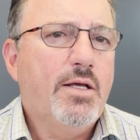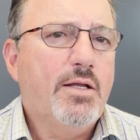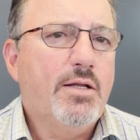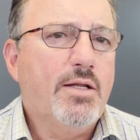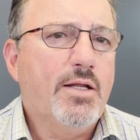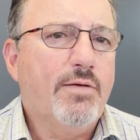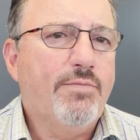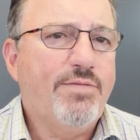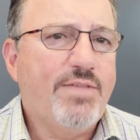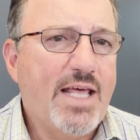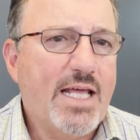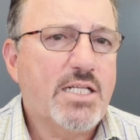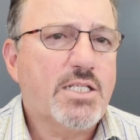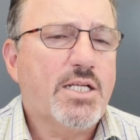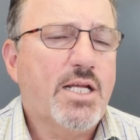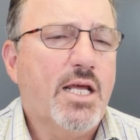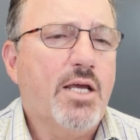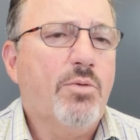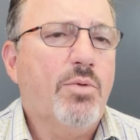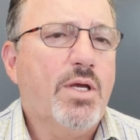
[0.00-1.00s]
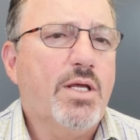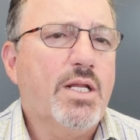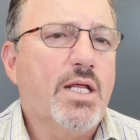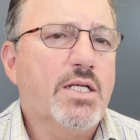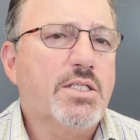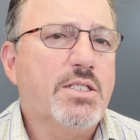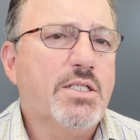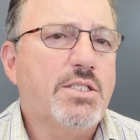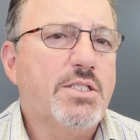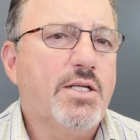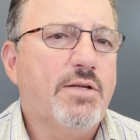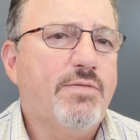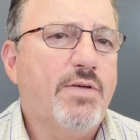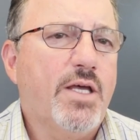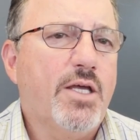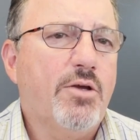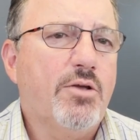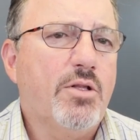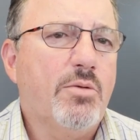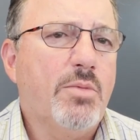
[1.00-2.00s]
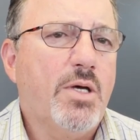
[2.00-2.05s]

Now that's how we can actually see value in the